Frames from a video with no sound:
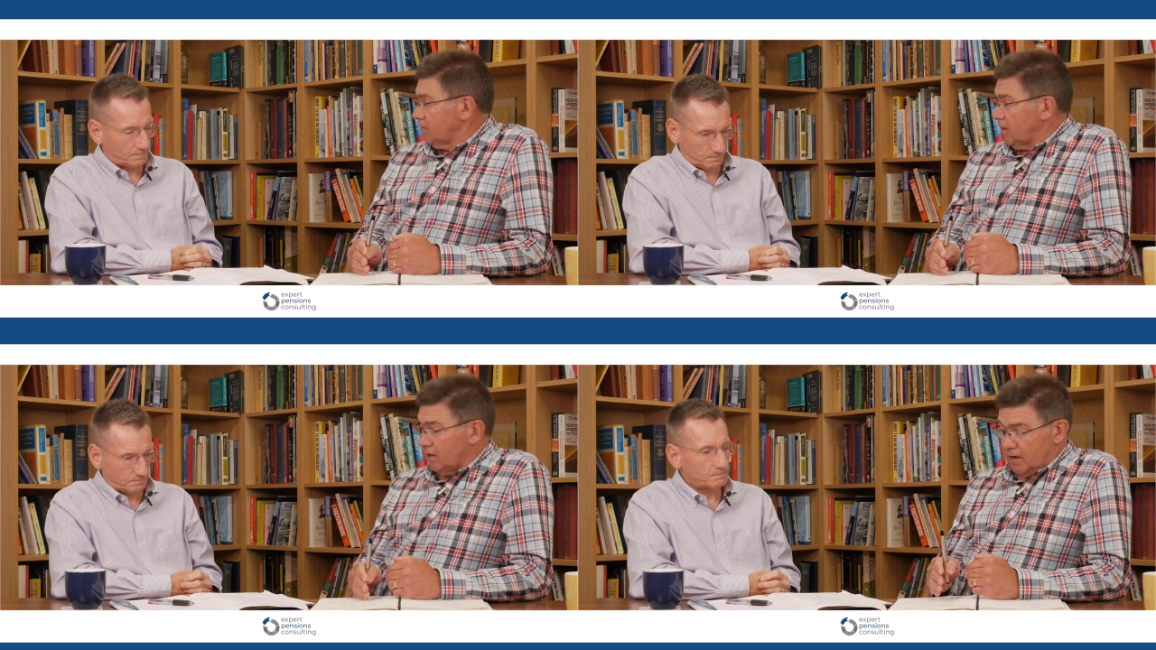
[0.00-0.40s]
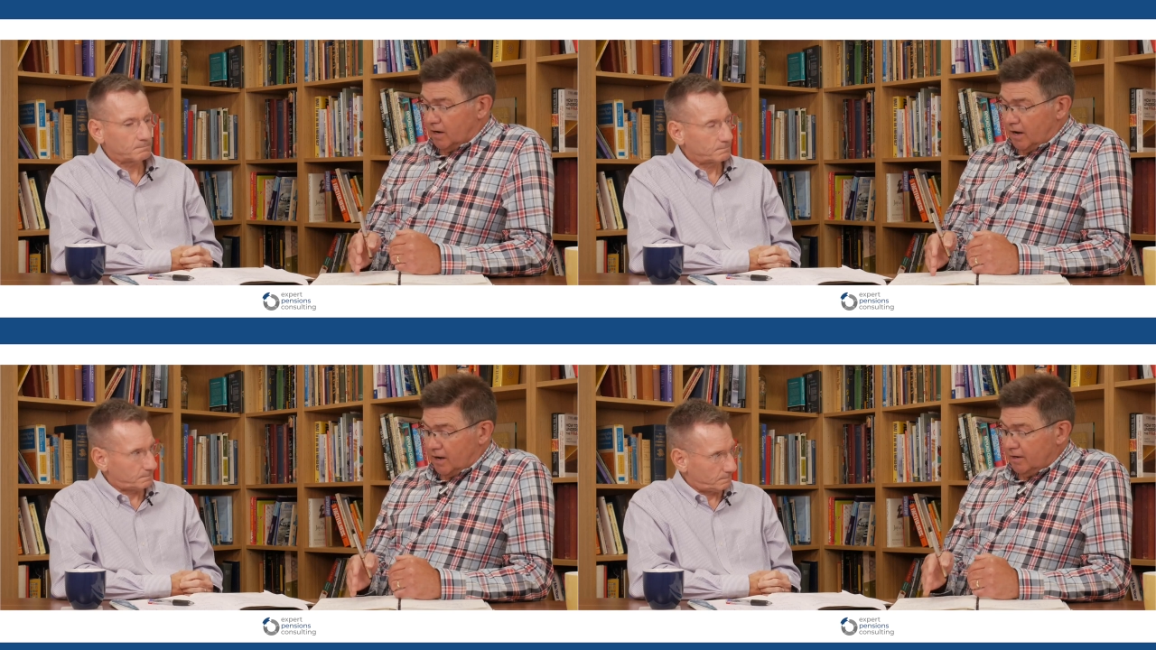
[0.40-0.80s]
Speaker 1: uh,
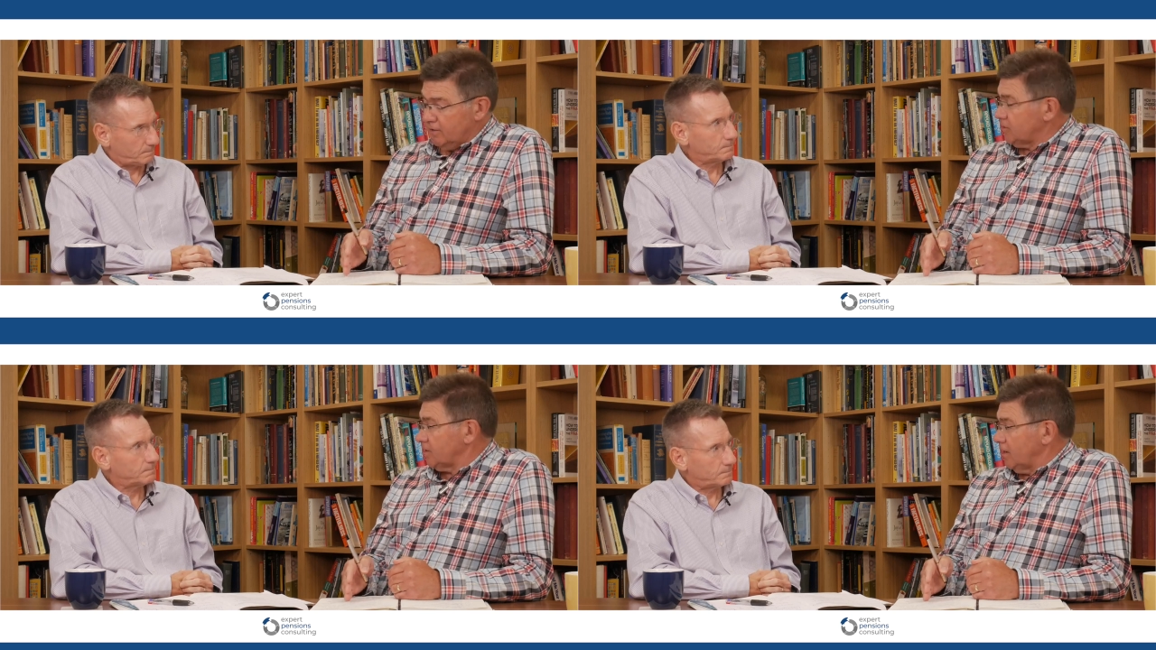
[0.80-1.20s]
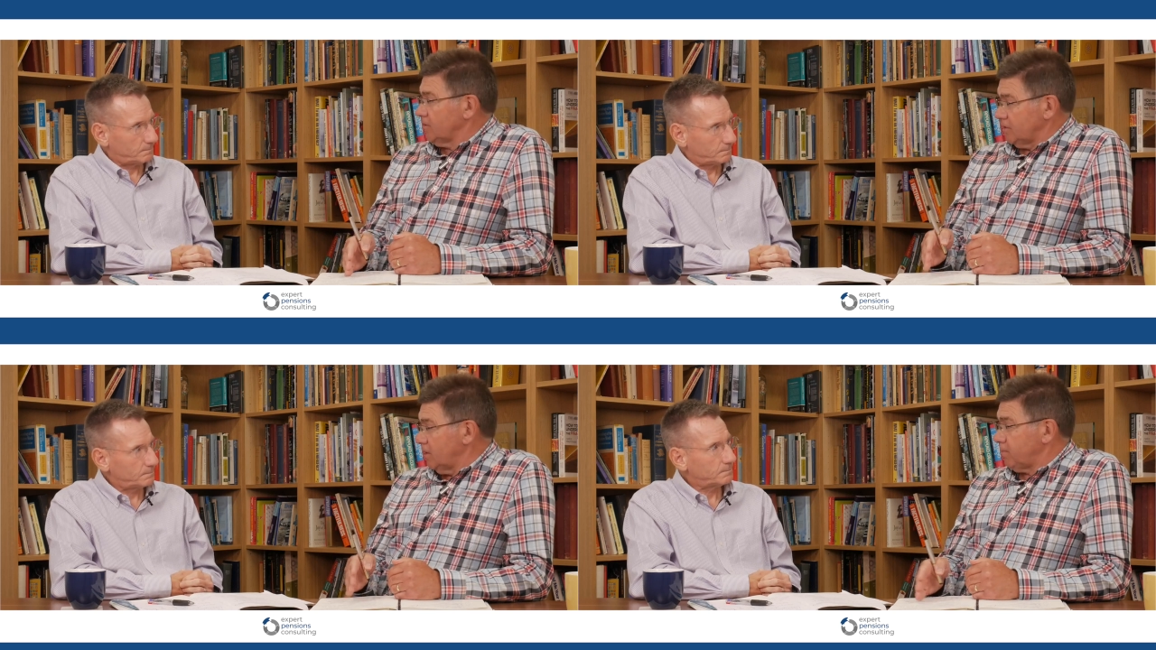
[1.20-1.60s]

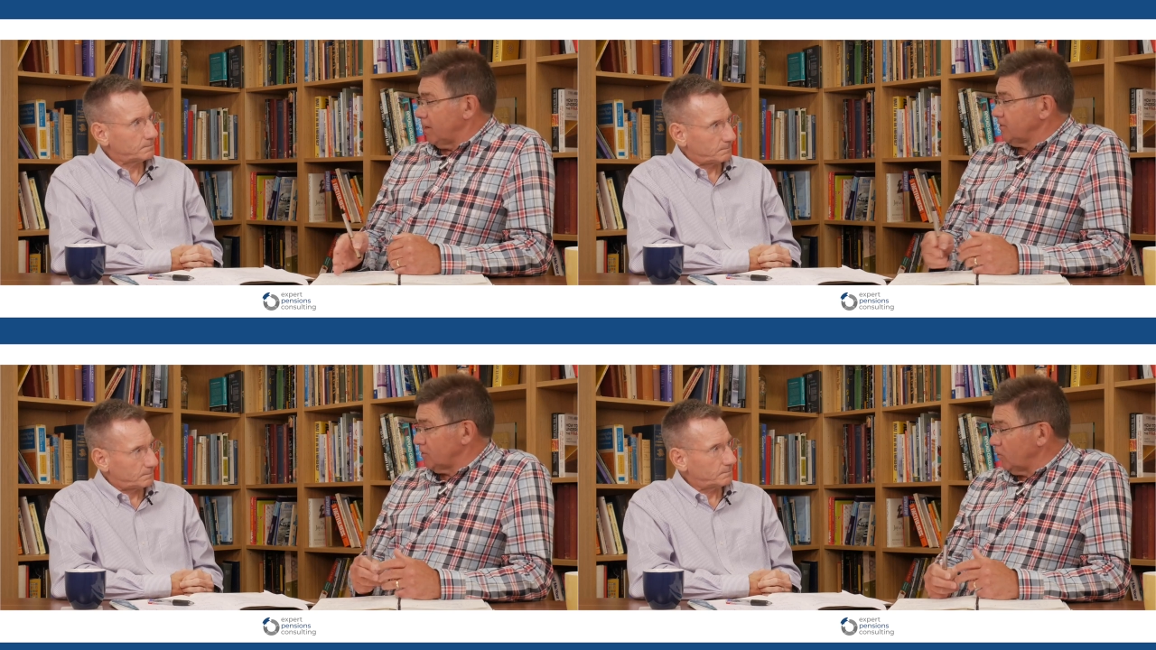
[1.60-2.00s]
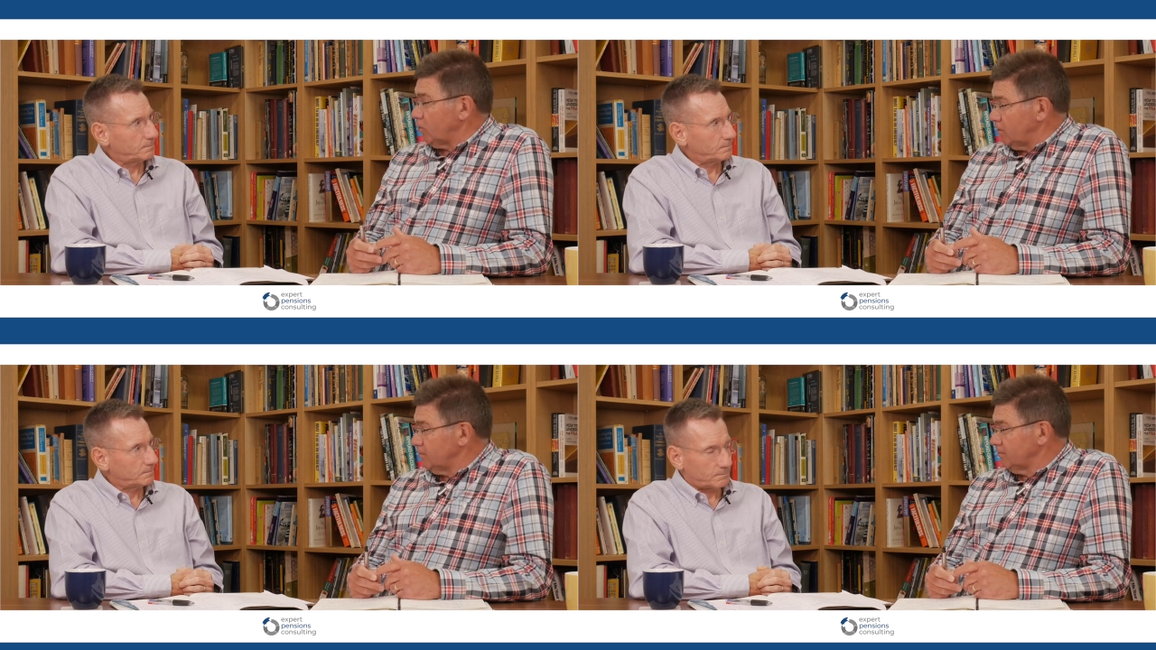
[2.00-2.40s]
understands and applies the
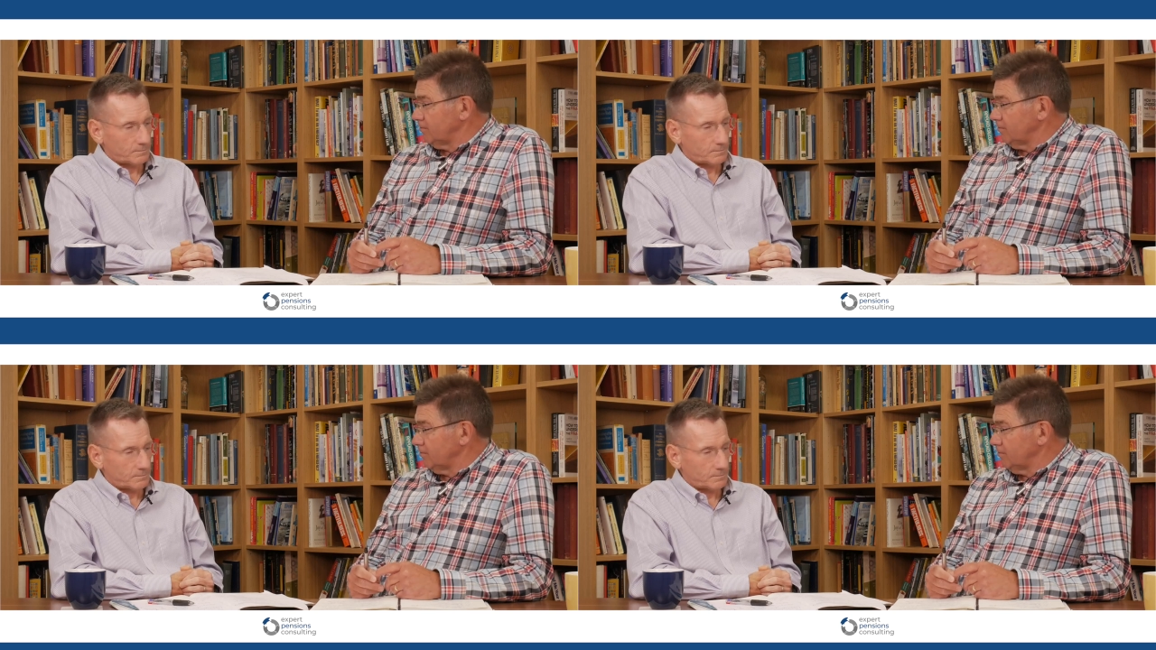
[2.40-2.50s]
law.